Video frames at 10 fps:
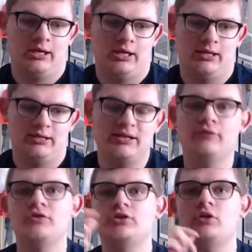Now,
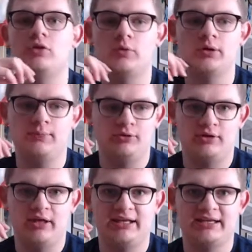if you don't know what a
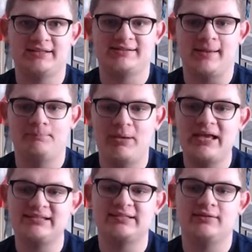bootleg is,
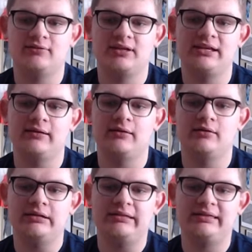basically
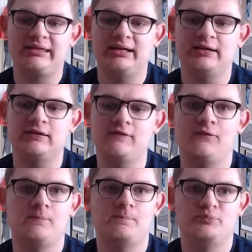think of
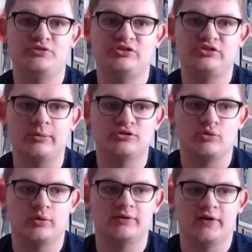some
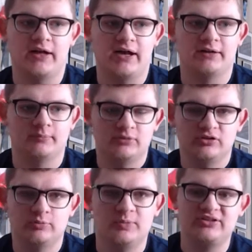sort of an item,
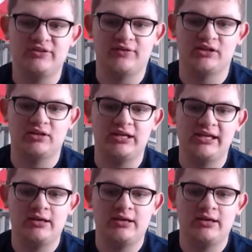specifically